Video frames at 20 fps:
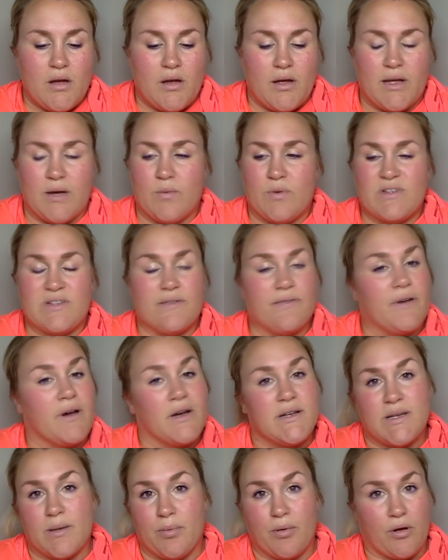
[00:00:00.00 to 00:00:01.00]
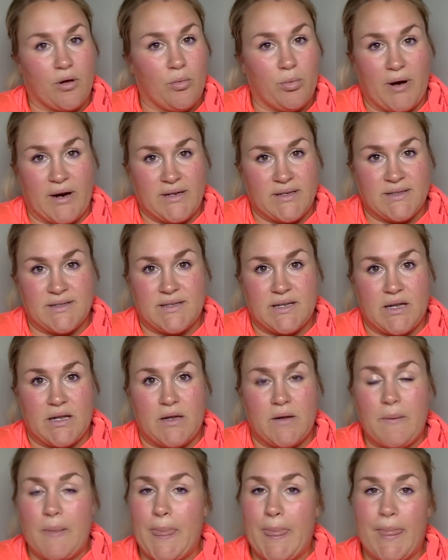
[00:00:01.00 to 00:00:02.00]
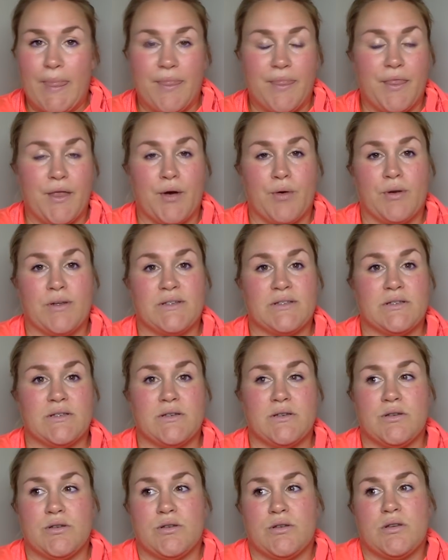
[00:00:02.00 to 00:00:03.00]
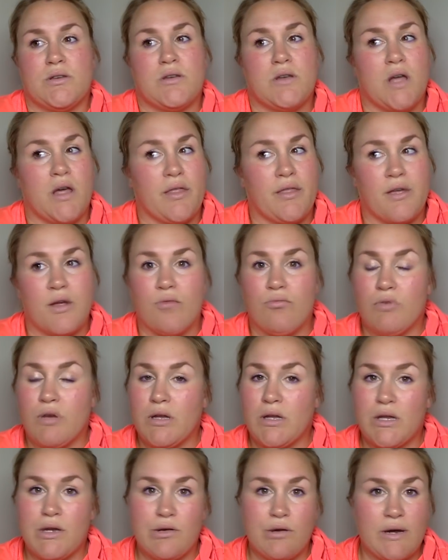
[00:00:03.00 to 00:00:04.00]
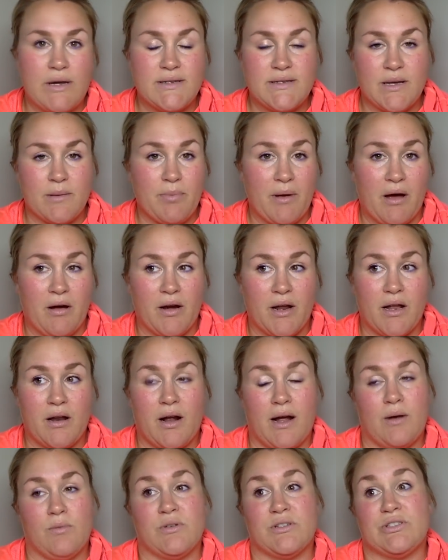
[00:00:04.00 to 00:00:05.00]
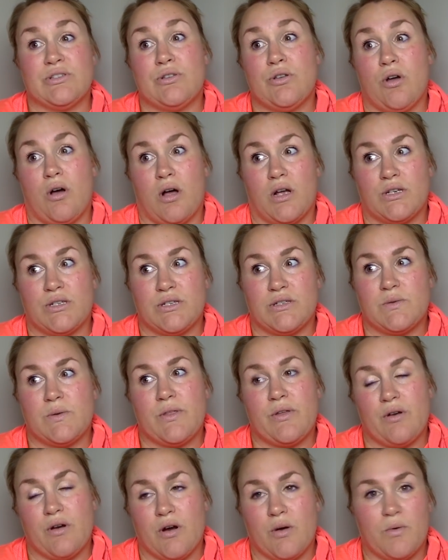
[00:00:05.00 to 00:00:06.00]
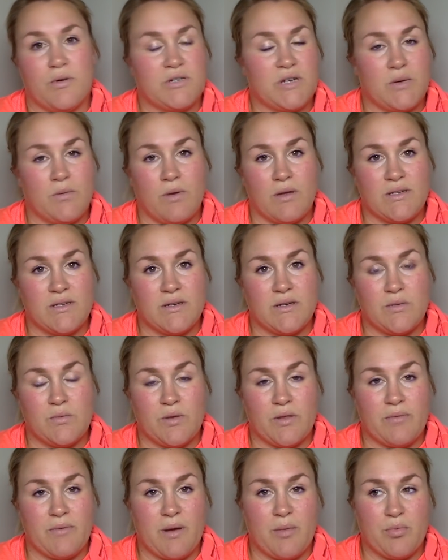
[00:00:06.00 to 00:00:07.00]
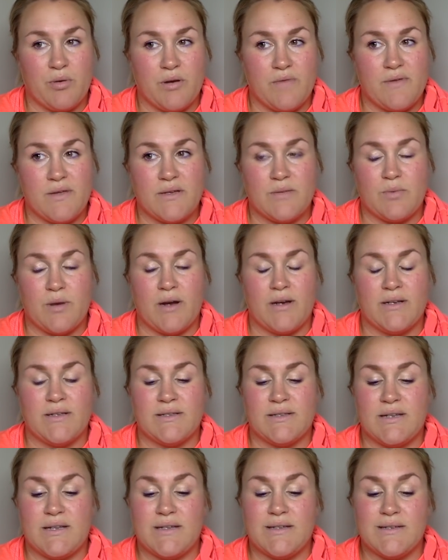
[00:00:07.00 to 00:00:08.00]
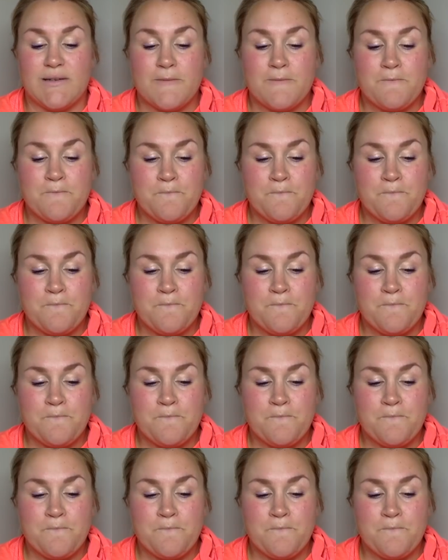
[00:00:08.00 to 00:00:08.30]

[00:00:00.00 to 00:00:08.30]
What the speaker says: It was a very typical pregnancy. There was nothing really crazy about it. I was nauseous with her, which I wasn't with my previous pregnancies.